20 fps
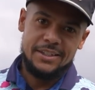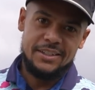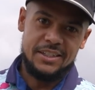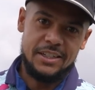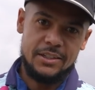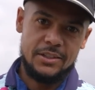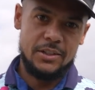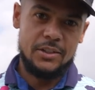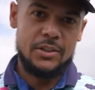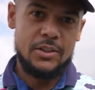
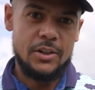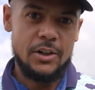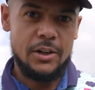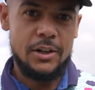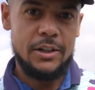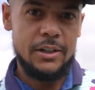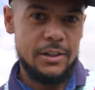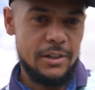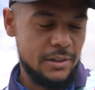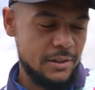Decent
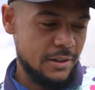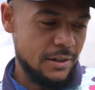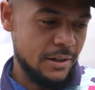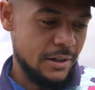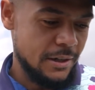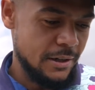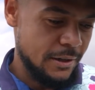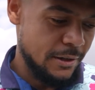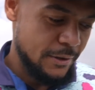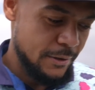start.
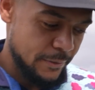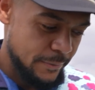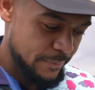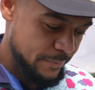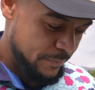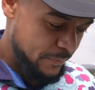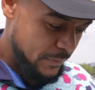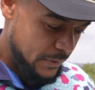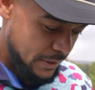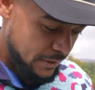
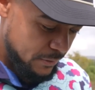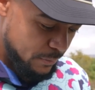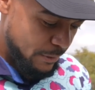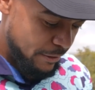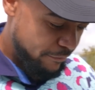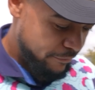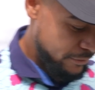That was my